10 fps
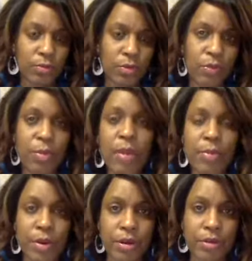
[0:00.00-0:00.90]

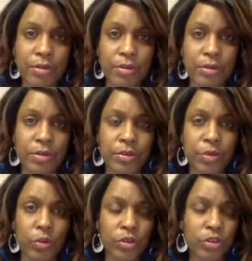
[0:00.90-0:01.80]
Remember,
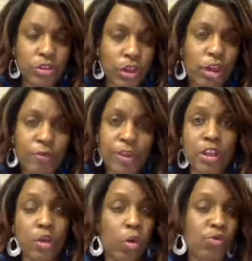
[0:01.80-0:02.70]
when you start
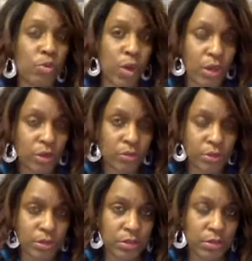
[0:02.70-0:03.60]
feeling
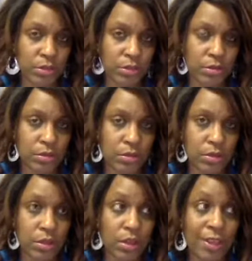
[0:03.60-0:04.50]
overwhelmed,
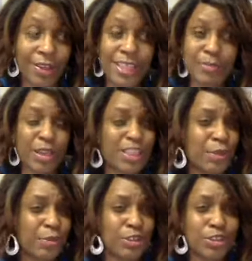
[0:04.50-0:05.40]
and especially
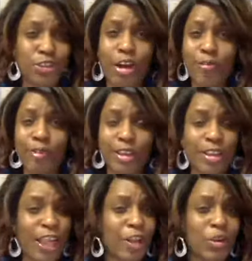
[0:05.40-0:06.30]
when you start feeling
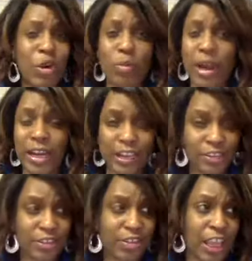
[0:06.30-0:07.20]
like nobody
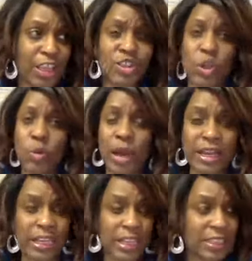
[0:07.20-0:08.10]
understands,
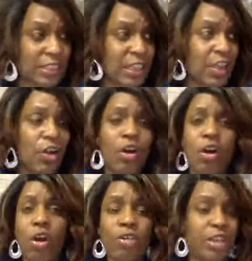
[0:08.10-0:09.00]
nobody gets it,
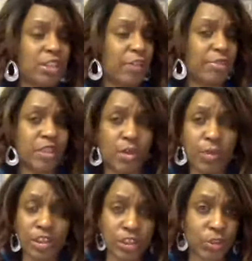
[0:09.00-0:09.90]
all of this stuff is on
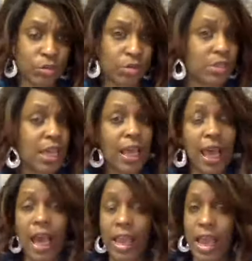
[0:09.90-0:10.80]
my shoulders,
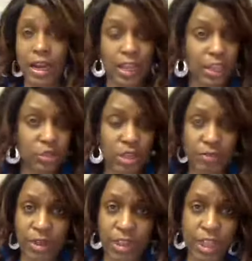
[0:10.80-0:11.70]
I got to handle
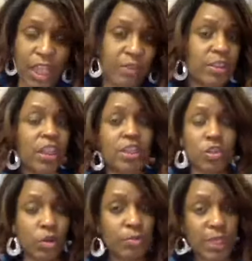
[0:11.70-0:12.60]
everything, everything is
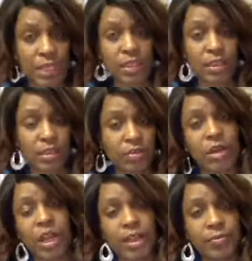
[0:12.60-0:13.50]
on me,
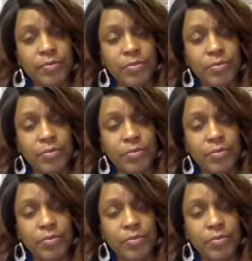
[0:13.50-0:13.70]
right?